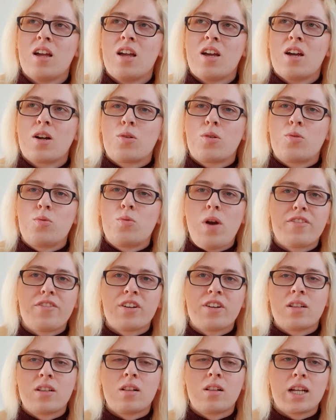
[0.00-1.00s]

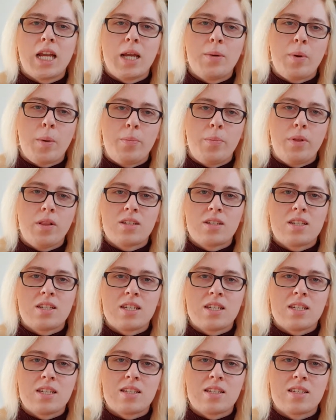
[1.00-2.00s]
graphical
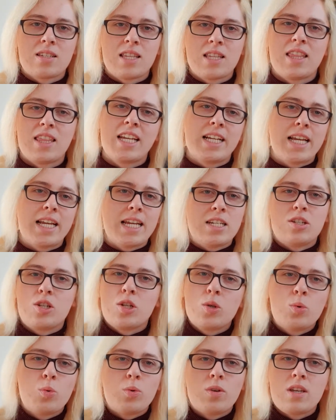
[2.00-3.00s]
capabilities that they can
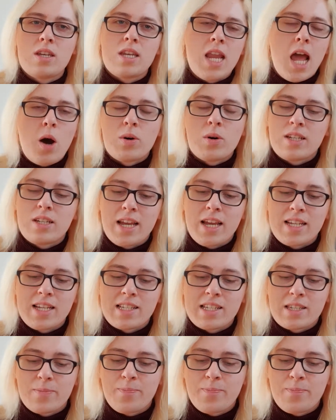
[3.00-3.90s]
do nowadays.